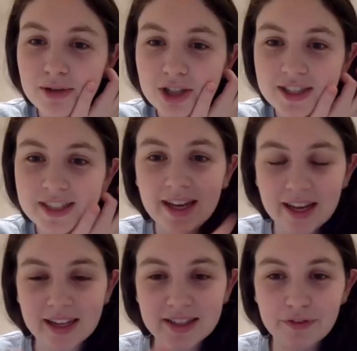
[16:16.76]
were just saying
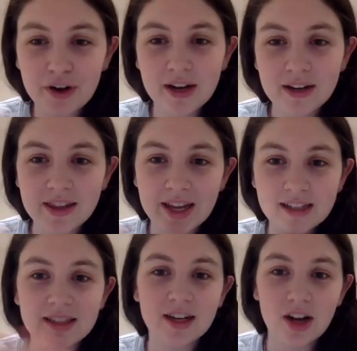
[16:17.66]
like different
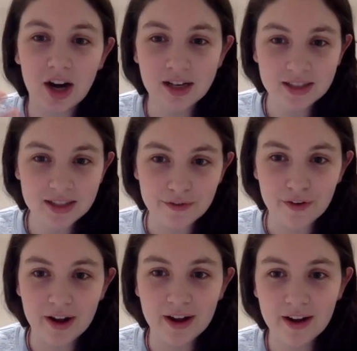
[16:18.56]
things can cause
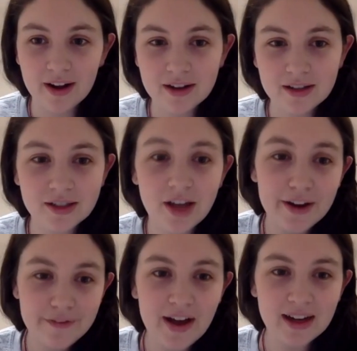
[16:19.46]
different side
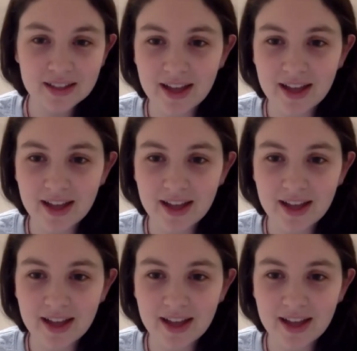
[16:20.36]
effects.